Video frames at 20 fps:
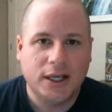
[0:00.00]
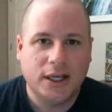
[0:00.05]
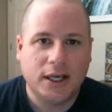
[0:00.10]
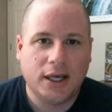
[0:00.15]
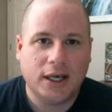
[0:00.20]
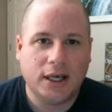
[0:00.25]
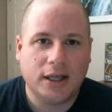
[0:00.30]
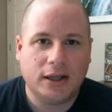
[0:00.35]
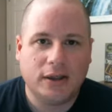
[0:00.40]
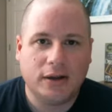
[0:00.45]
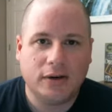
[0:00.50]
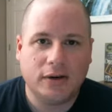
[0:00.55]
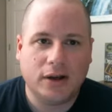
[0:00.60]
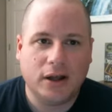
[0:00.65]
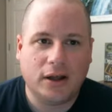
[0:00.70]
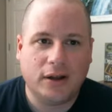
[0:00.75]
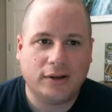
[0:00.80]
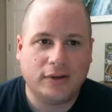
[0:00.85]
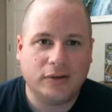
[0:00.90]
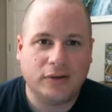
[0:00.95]
They're
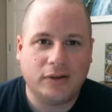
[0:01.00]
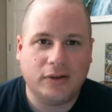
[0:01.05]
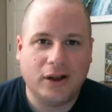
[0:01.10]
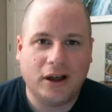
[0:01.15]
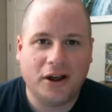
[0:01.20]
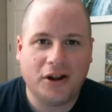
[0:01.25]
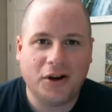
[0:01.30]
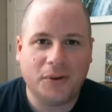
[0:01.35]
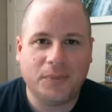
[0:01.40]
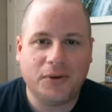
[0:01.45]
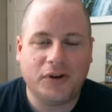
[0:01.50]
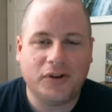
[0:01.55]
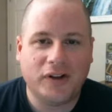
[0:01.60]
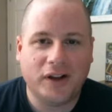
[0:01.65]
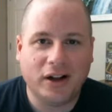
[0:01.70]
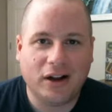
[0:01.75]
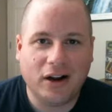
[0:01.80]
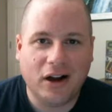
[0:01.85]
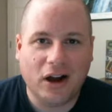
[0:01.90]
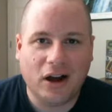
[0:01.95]
not
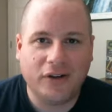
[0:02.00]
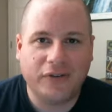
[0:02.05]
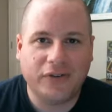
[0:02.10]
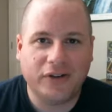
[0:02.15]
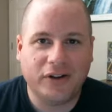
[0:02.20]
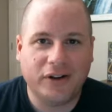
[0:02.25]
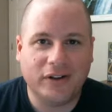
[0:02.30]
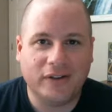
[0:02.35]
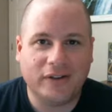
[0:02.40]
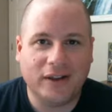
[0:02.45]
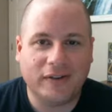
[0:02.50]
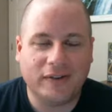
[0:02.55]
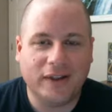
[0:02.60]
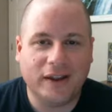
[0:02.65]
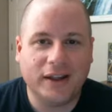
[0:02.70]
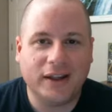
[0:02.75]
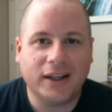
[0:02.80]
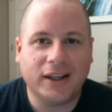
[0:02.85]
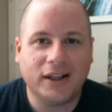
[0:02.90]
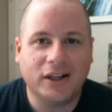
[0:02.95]
100% confident that
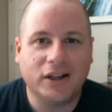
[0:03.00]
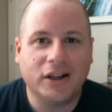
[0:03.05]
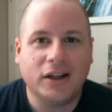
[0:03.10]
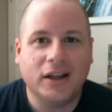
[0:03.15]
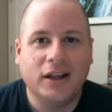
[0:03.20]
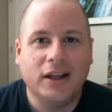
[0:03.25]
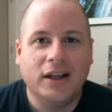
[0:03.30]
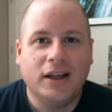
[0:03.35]
they can